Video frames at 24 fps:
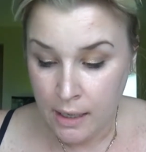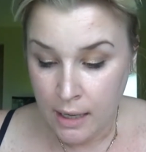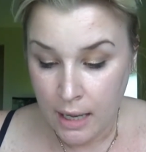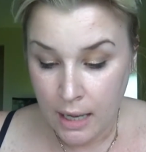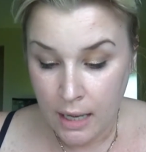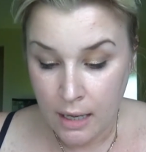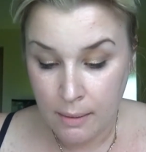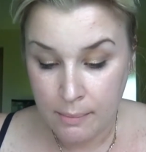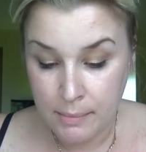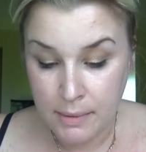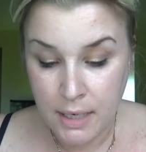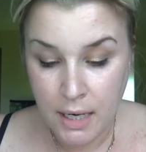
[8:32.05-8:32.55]

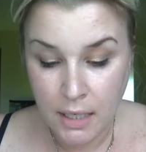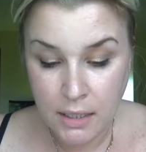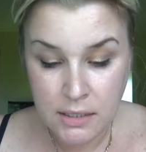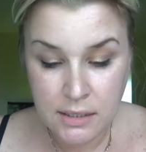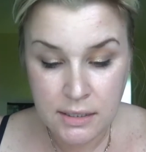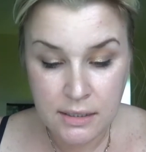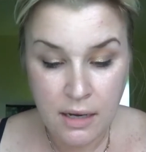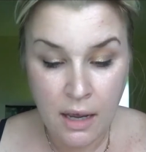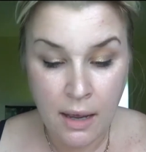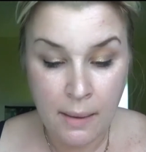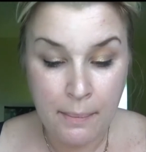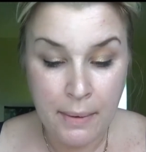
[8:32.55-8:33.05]

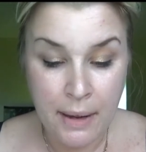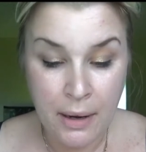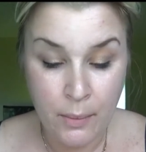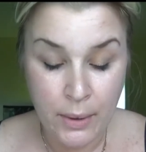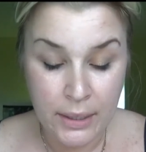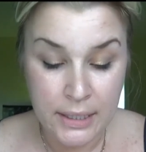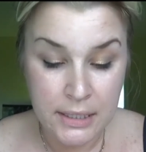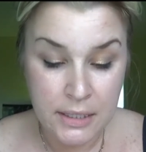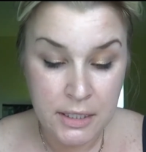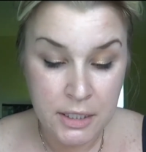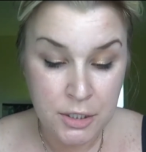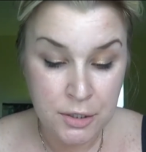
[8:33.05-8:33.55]
Next up, I
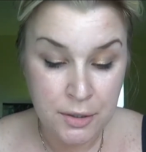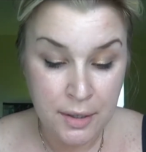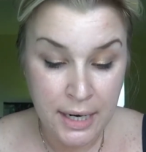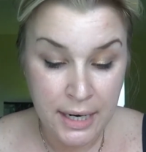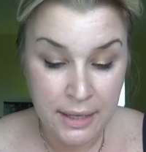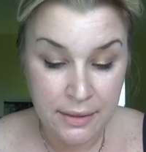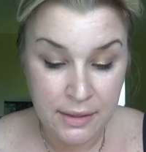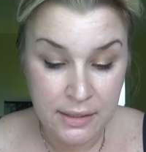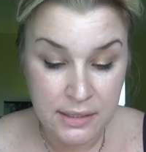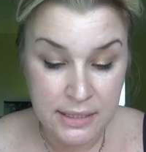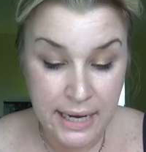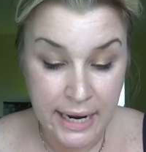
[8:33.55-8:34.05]
wanted to try
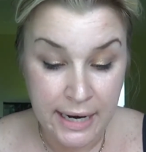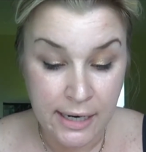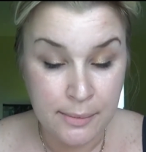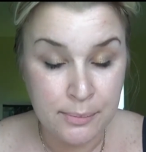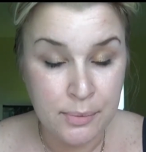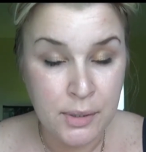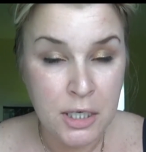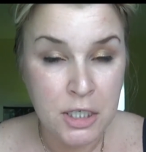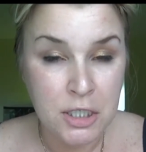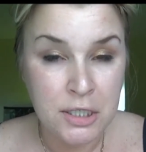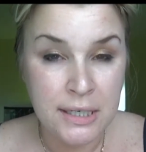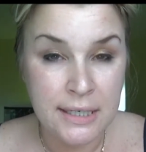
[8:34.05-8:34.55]
this
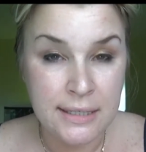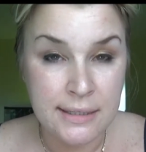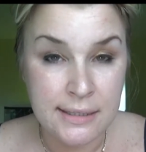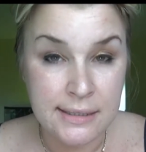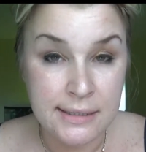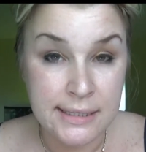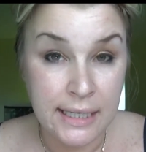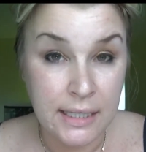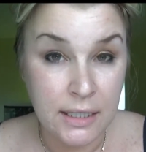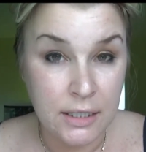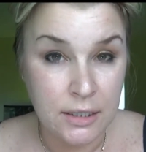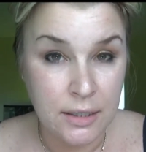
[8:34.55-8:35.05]
airbrush
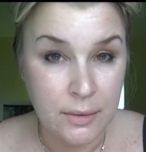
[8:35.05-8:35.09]
concealer.